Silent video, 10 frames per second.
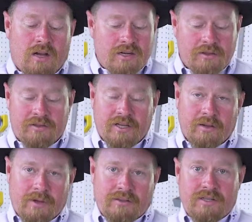Another thing
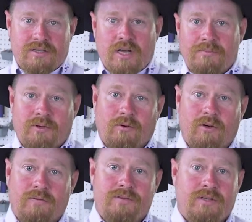about these types of
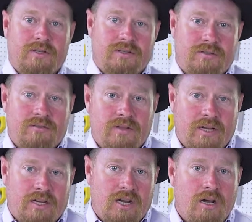roofs is they
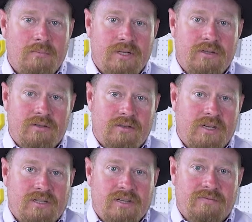come in,
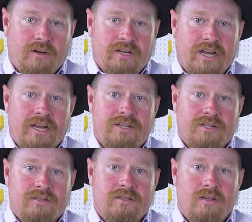in different
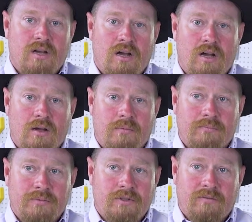gauges.
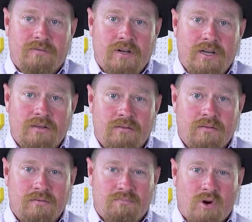Um, you'll find
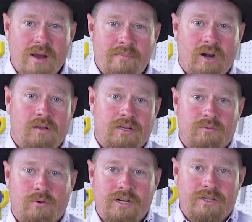primarily
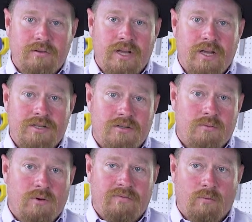twenty-two gauge and
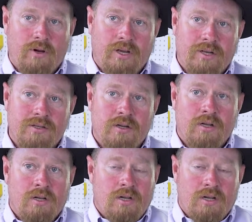twenty-four gauge.
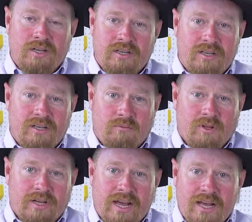It, it
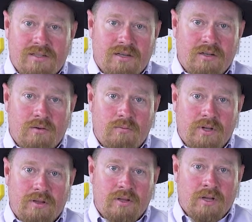really has to do
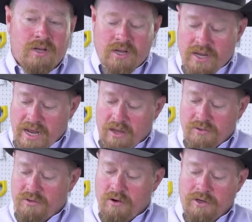with how
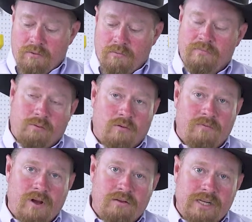strong your roof
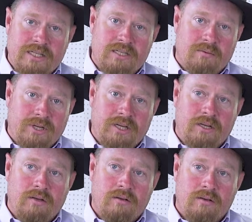profile needs to
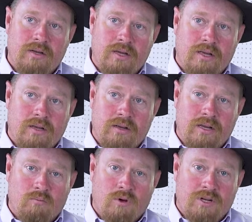be and,
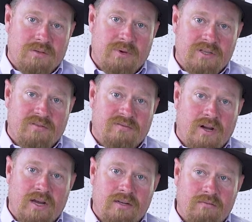and what is
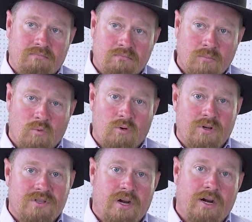specified or
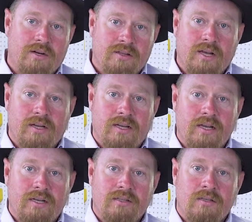desired in that
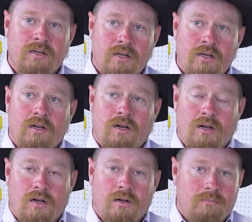case.
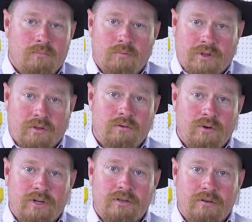Um, with the
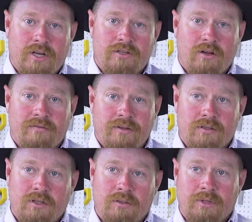twenty-two gauge
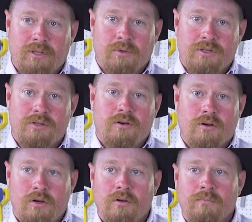obviously being much
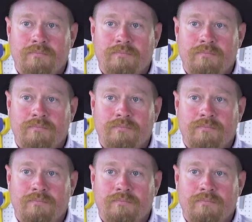stronger.